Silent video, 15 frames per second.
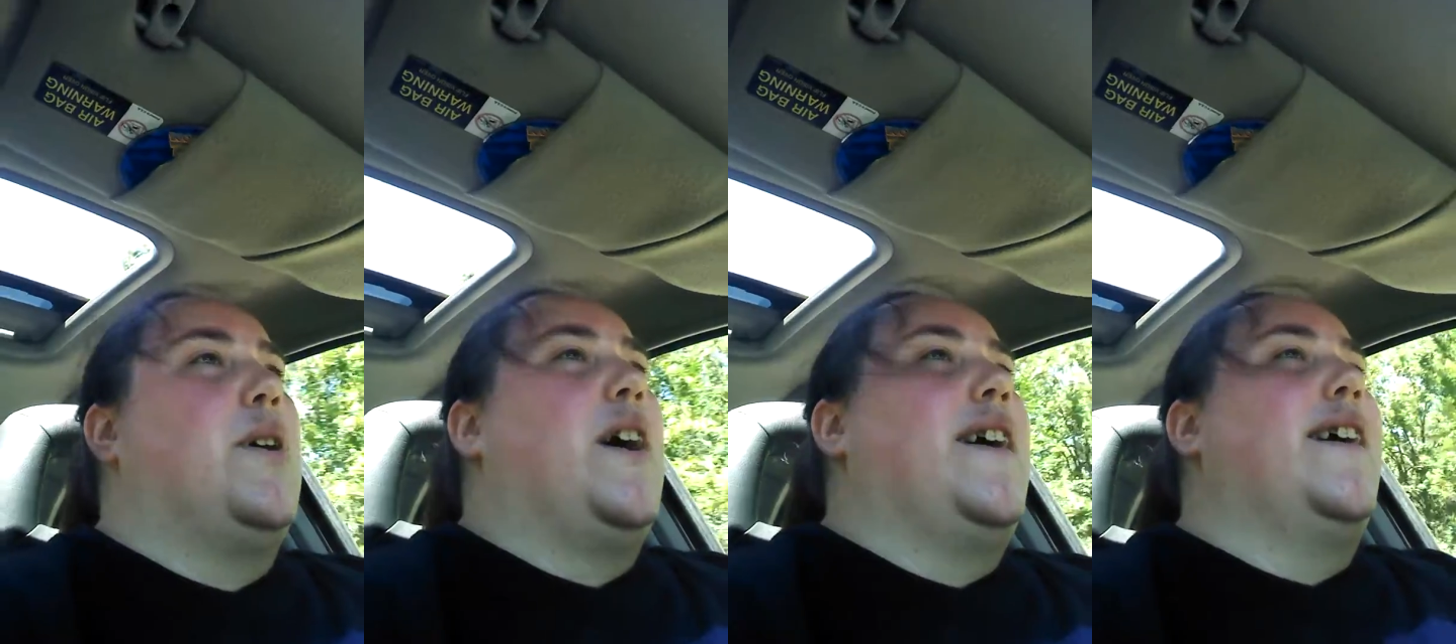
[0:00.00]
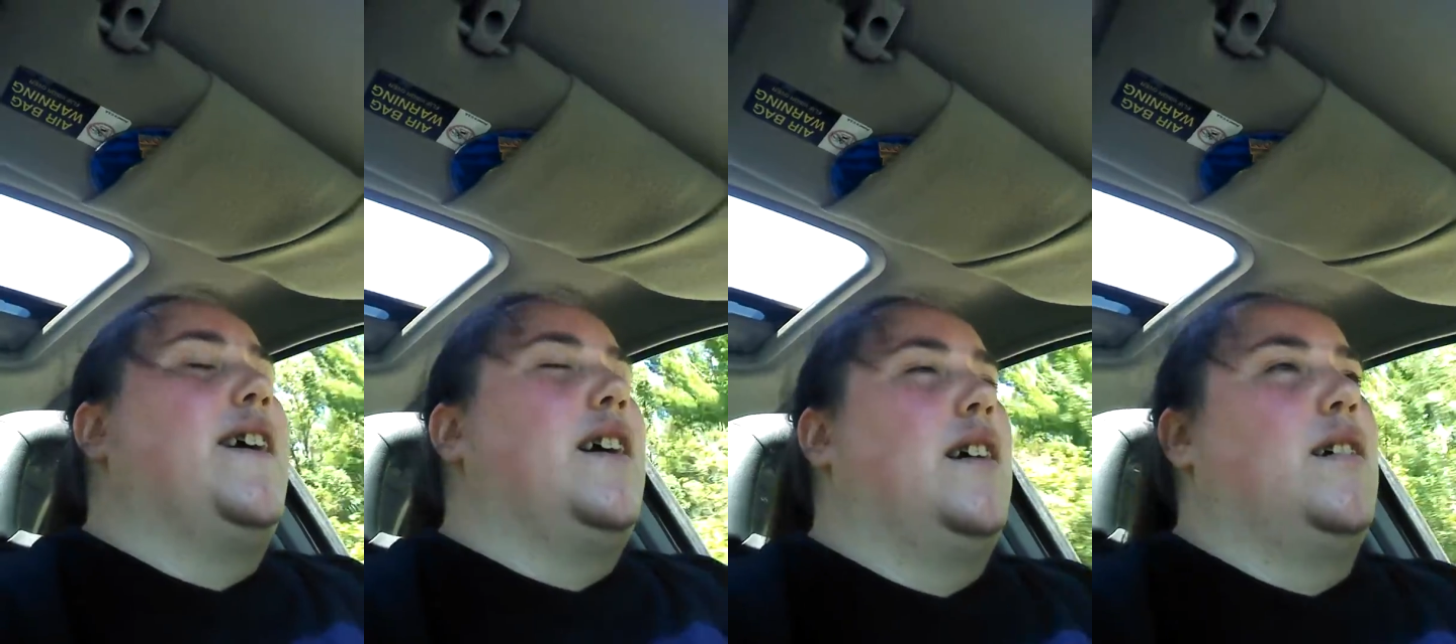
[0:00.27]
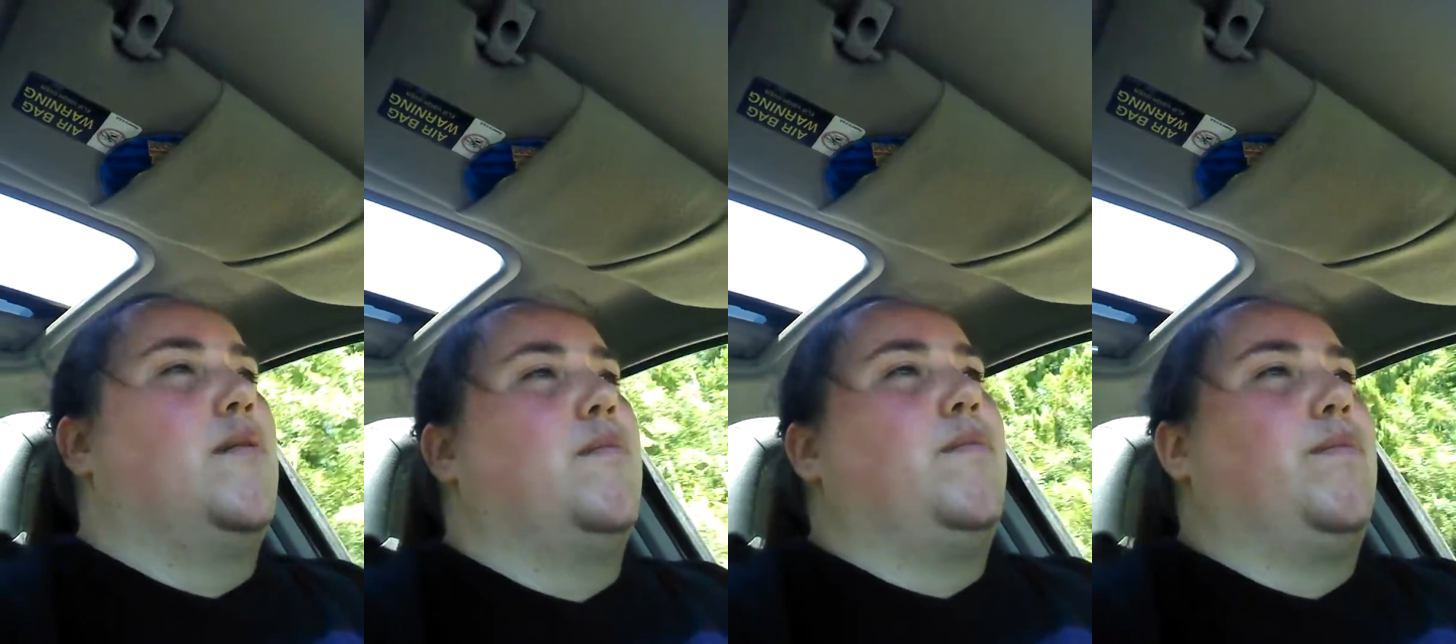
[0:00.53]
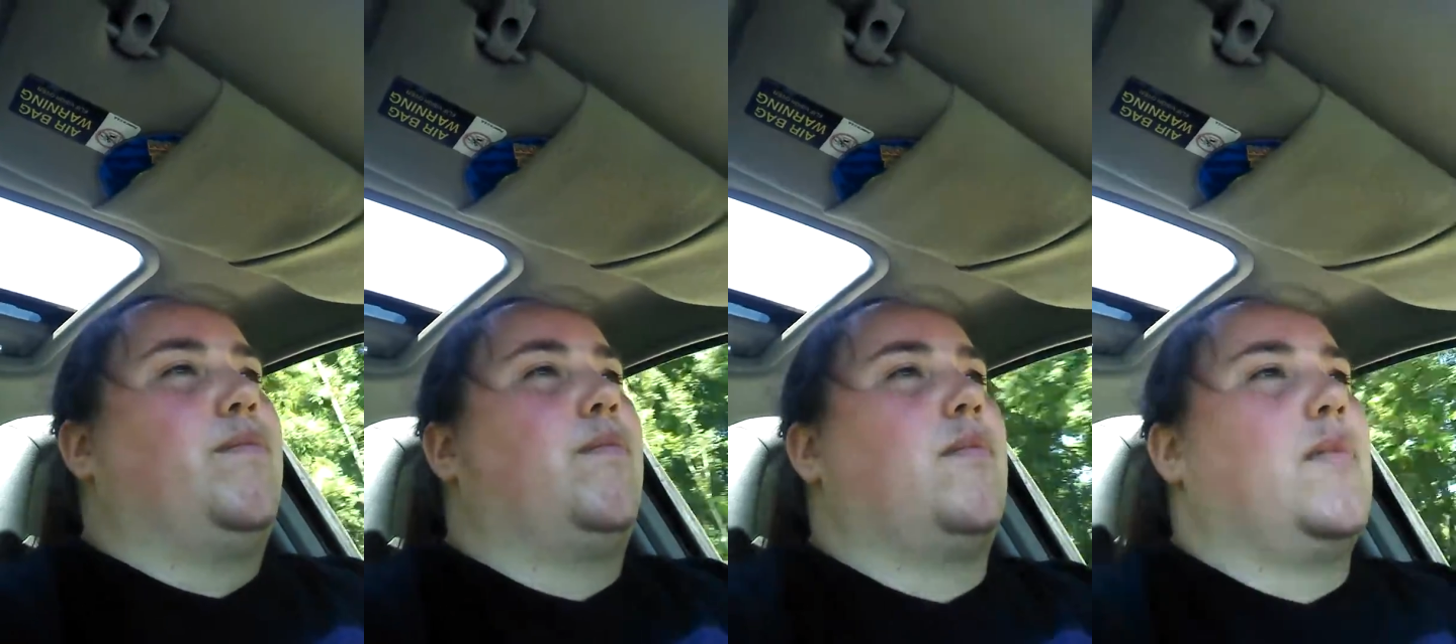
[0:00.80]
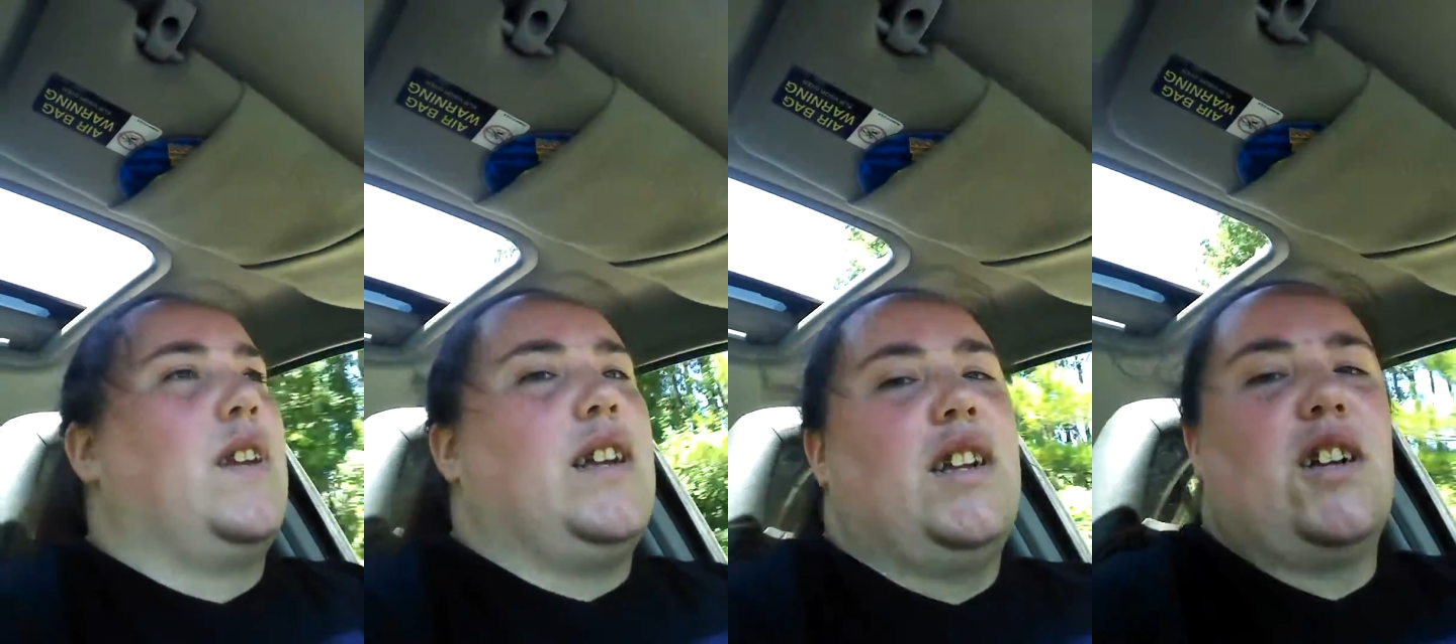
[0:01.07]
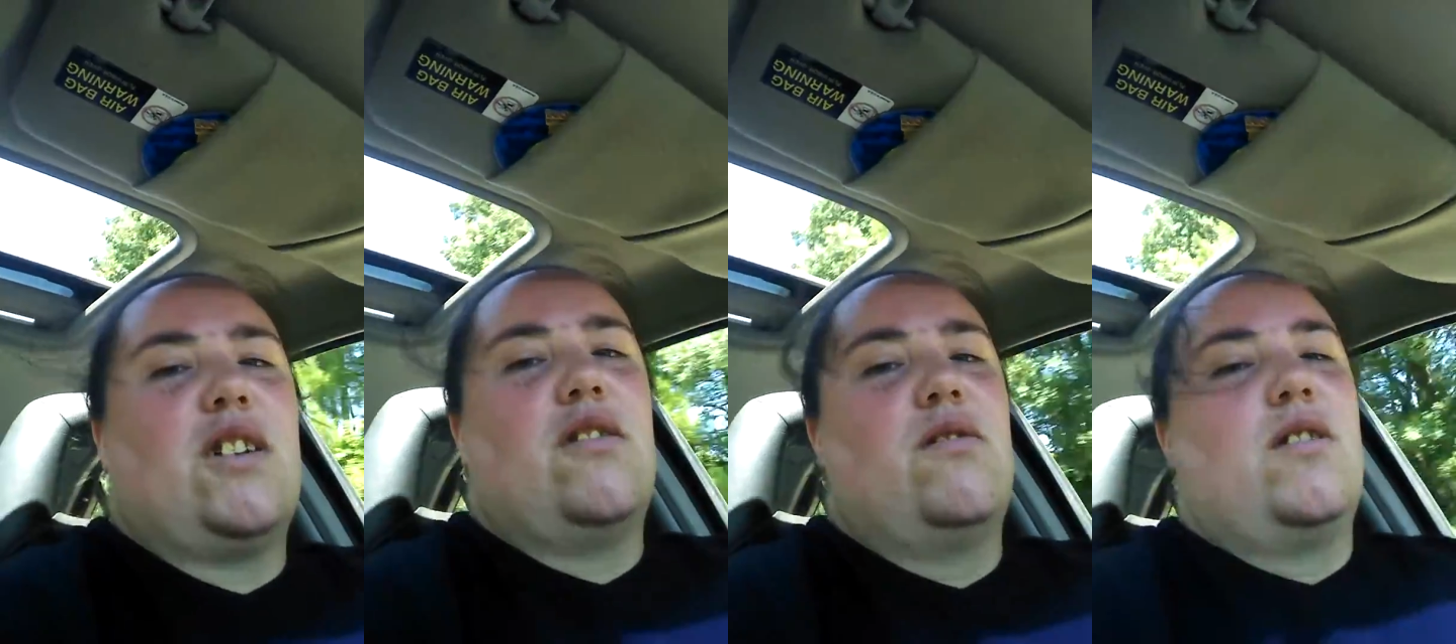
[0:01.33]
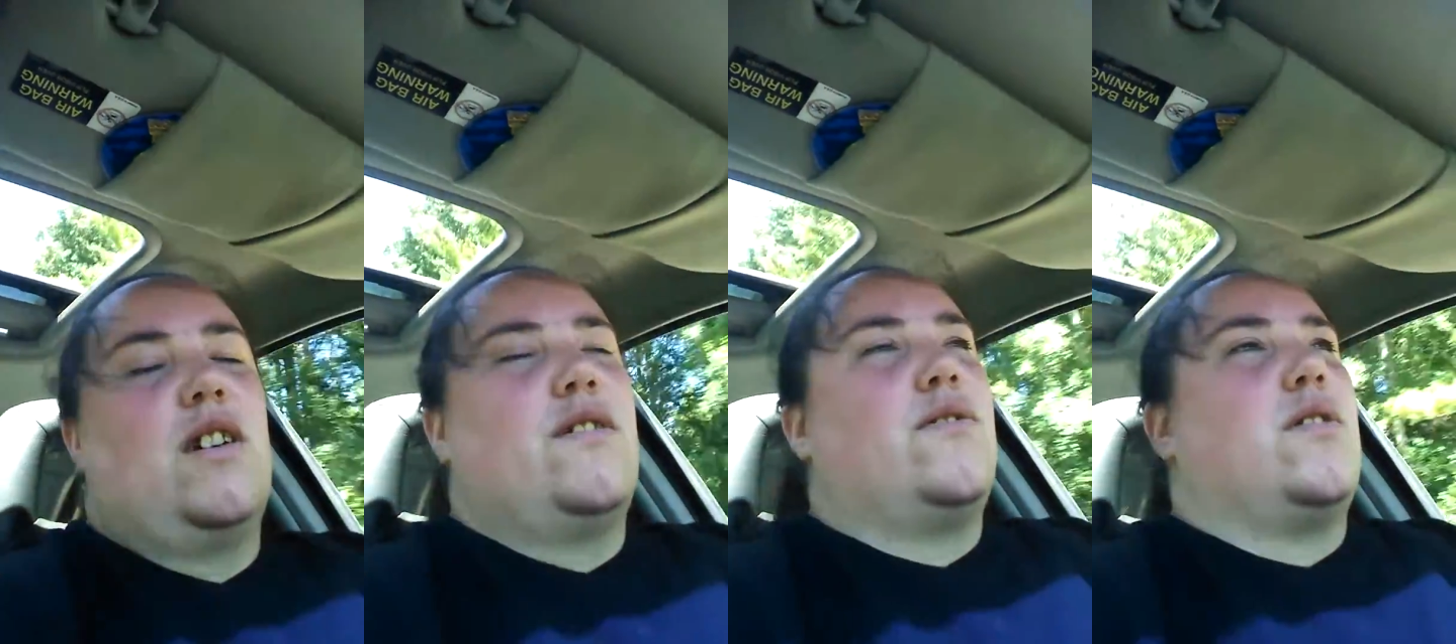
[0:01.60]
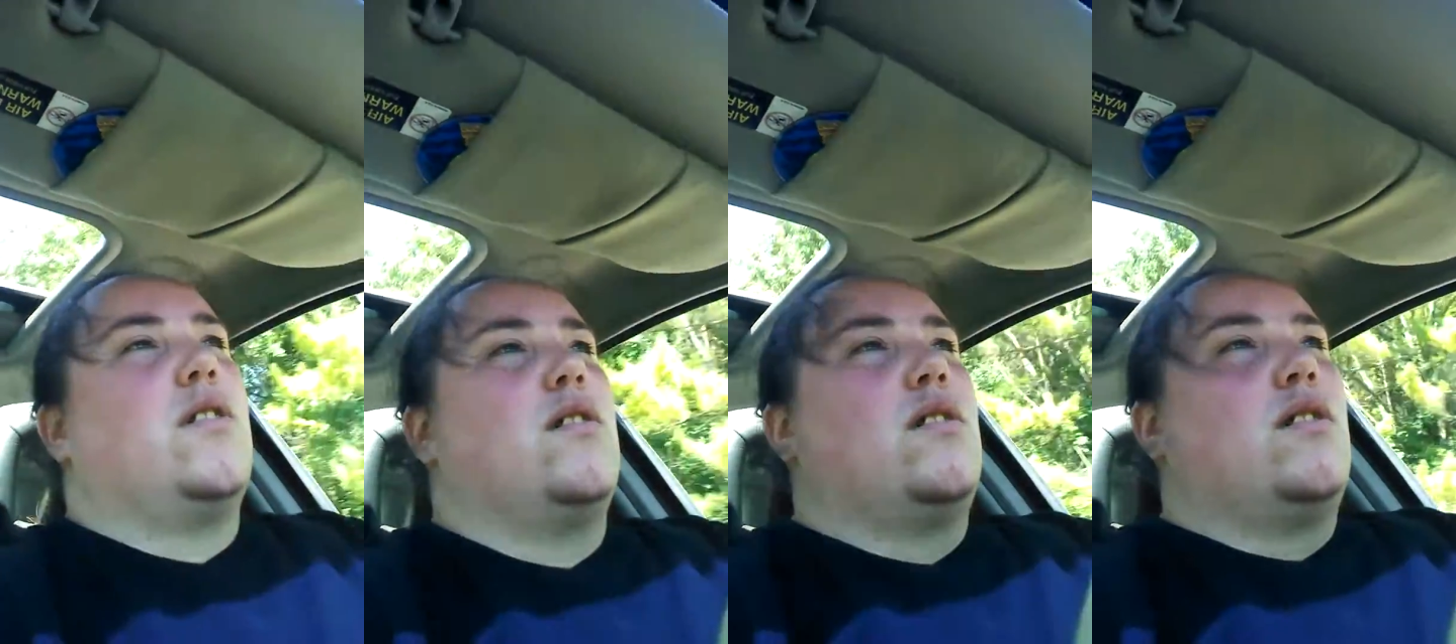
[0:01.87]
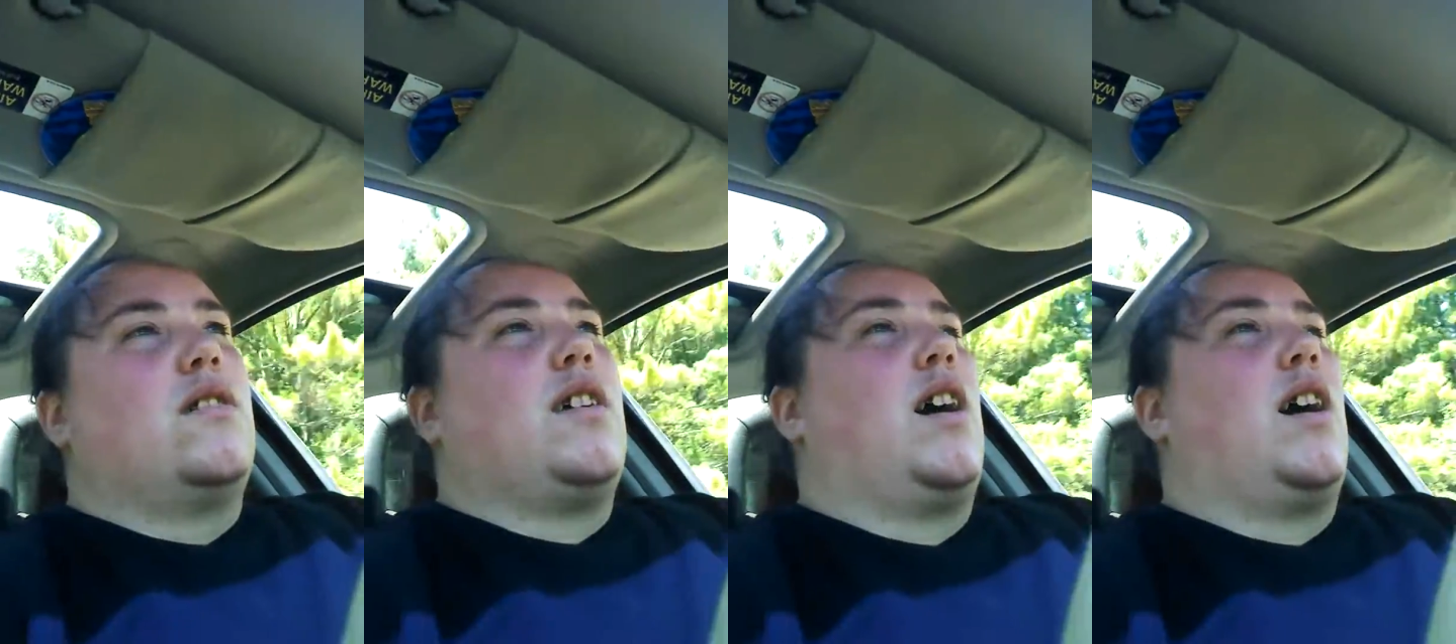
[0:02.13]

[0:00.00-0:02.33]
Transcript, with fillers: by um, Eagle River,